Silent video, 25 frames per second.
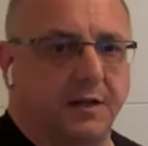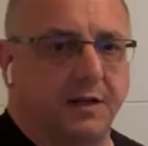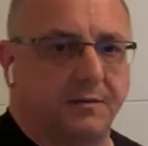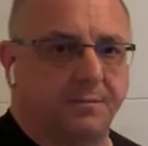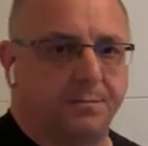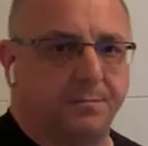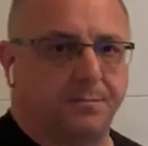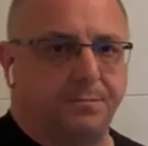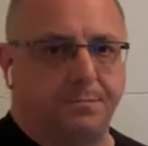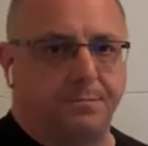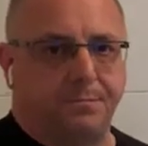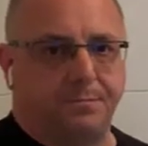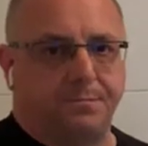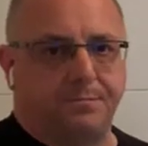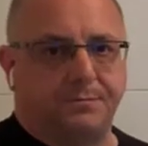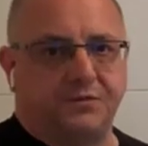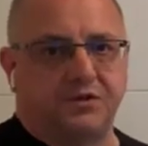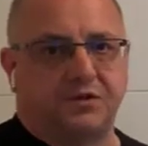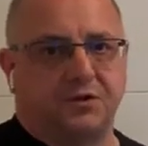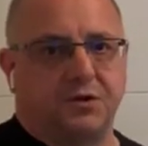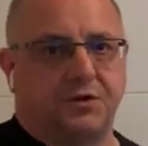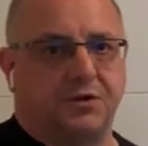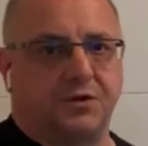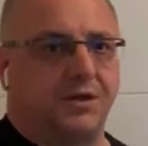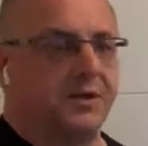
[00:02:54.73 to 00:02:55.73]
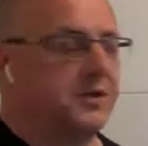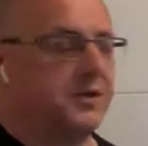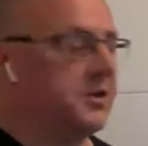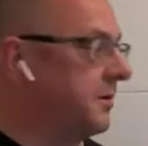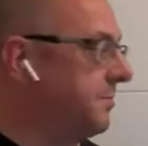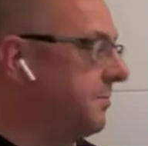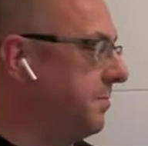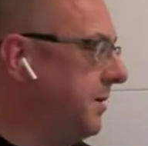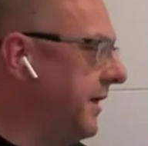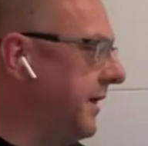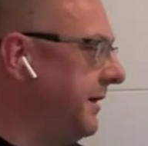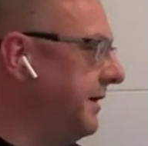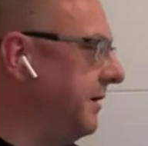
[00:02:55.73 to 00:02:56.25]
and strategic
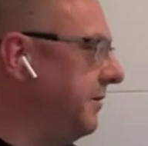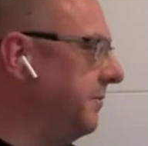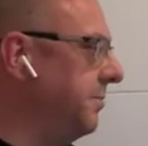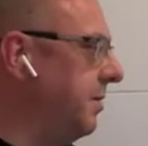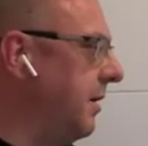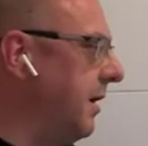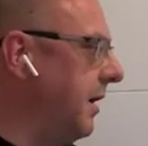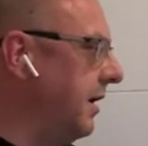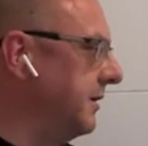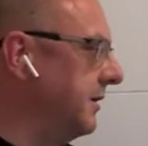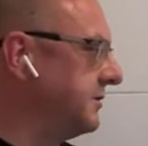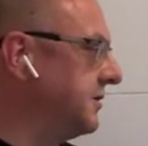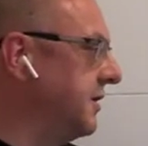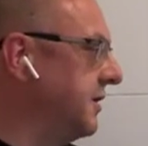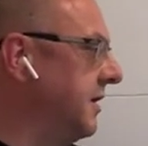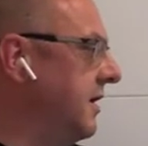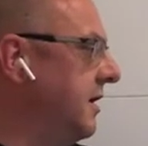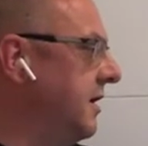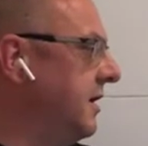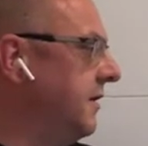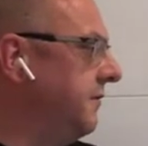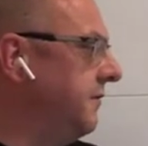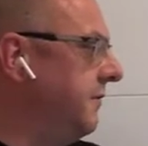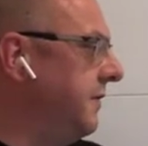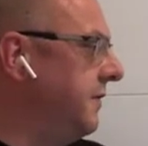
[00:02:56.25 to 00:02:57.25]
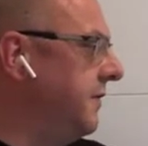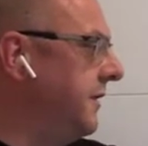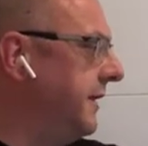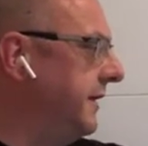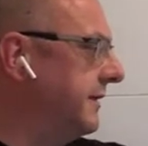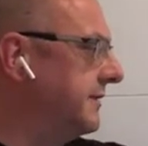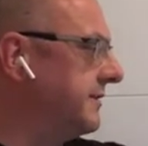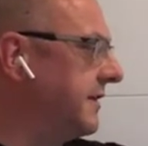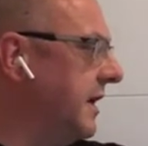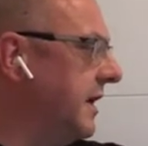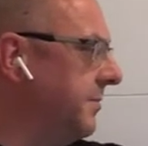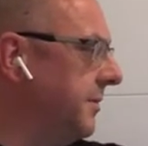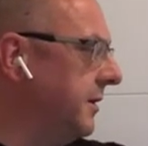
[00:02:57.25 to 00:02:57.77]
planning parts with the
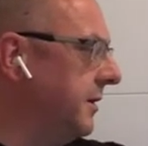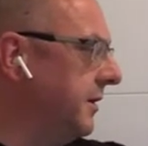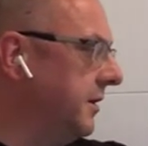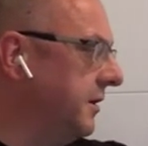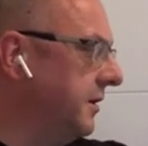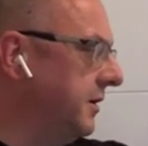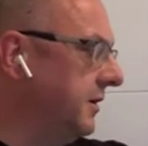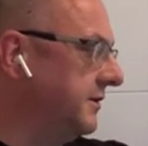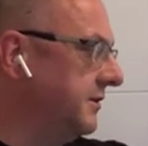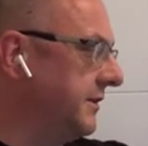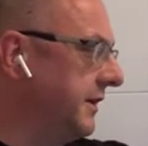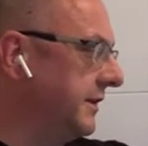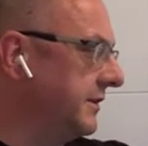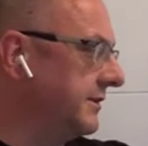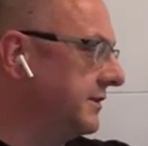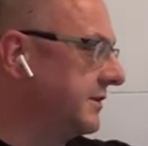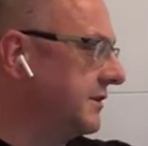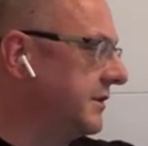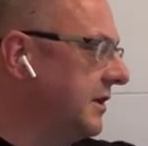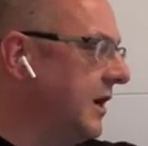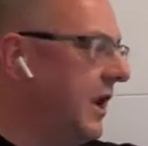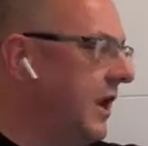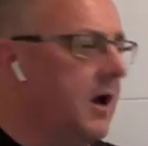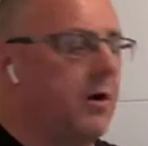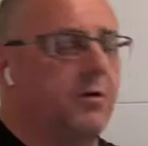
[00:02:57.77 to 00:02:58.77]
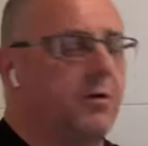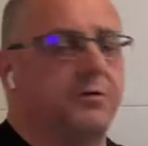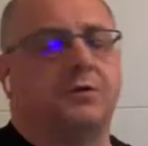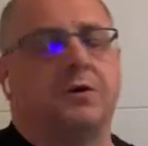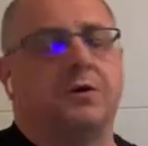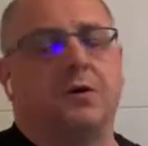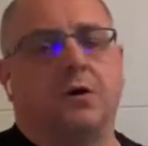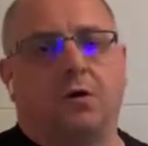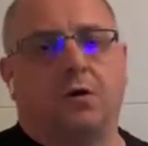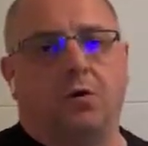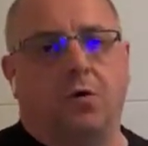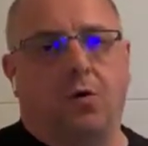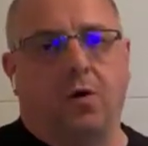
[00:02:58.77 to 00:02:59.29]
SAP Analytics Cloud,
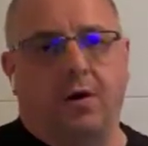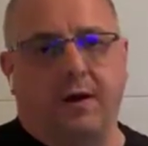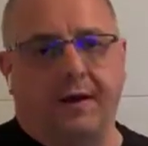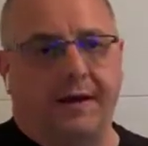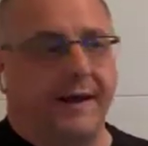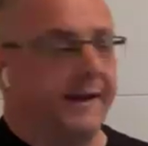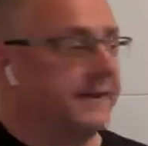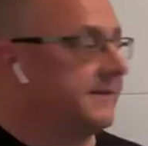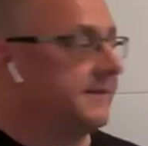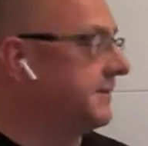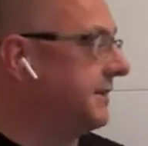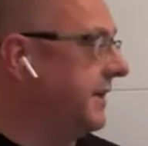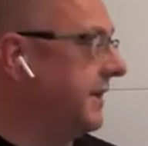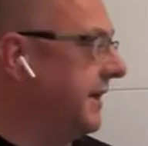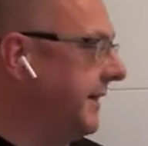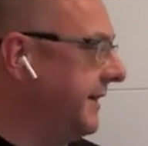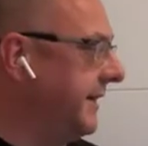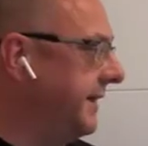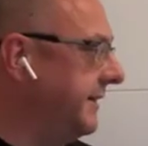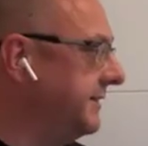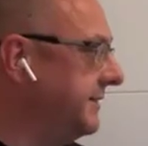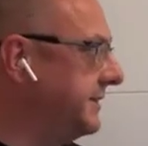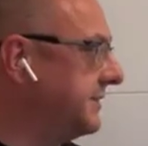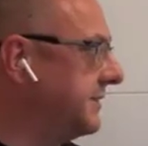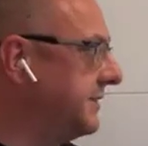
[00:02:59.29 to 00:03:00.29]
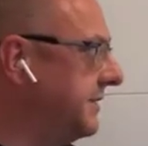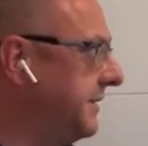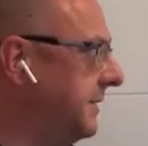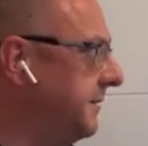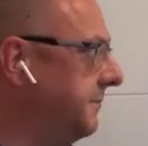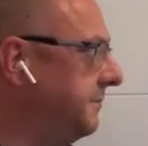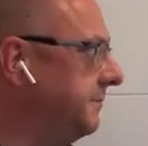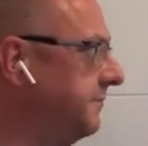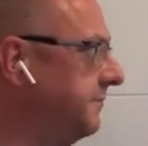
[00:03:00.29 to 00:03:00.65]
or SAC.